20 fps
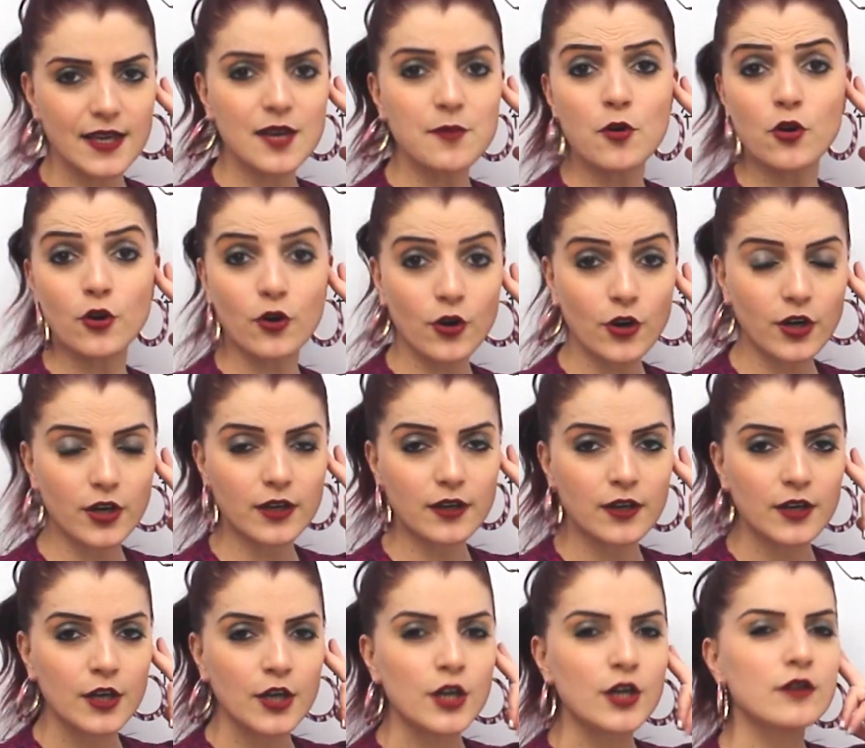him or
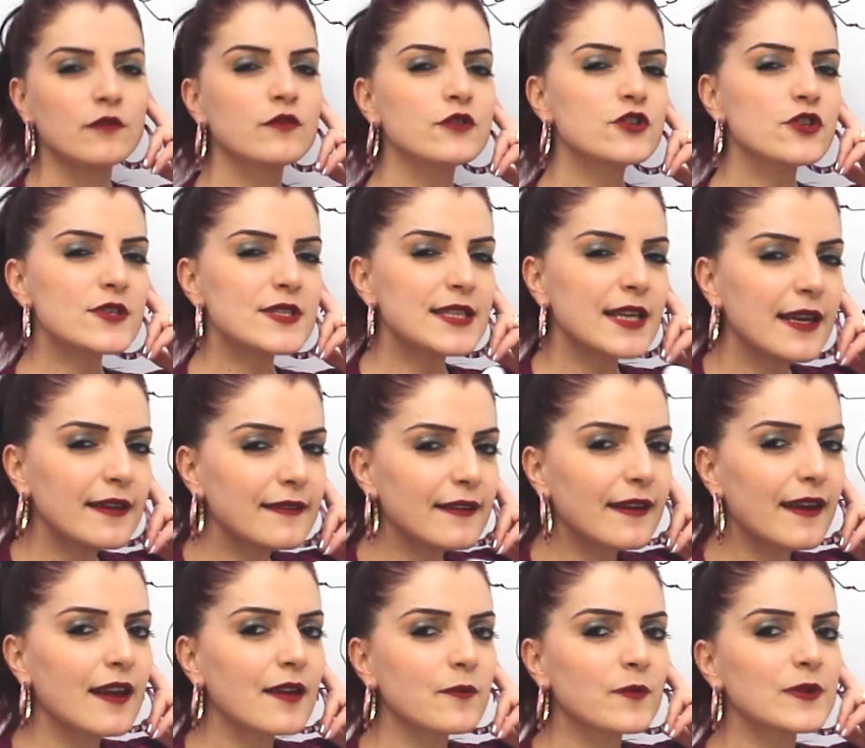her, would you say it
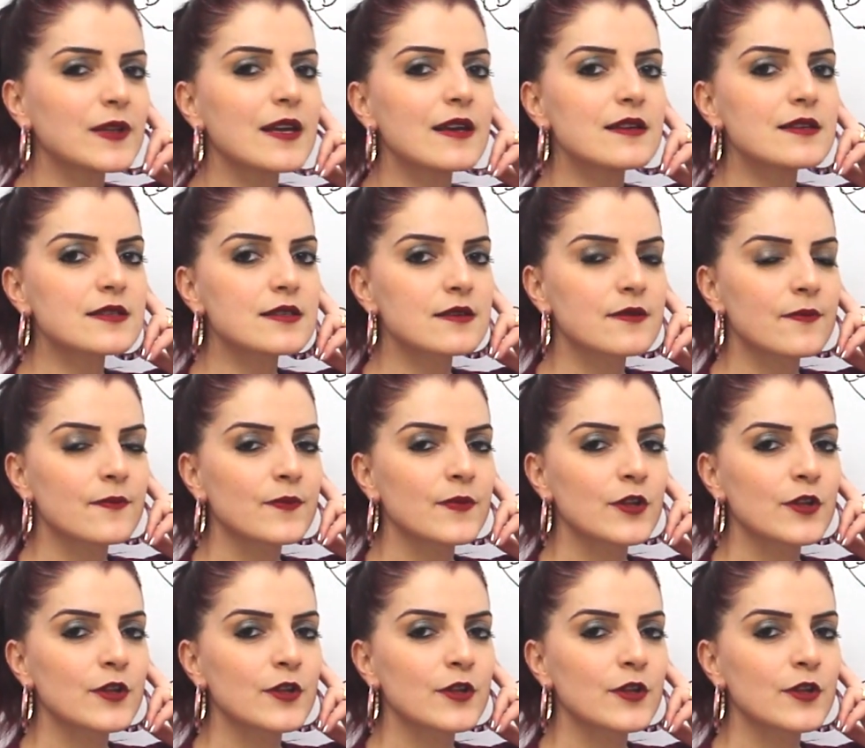again, please?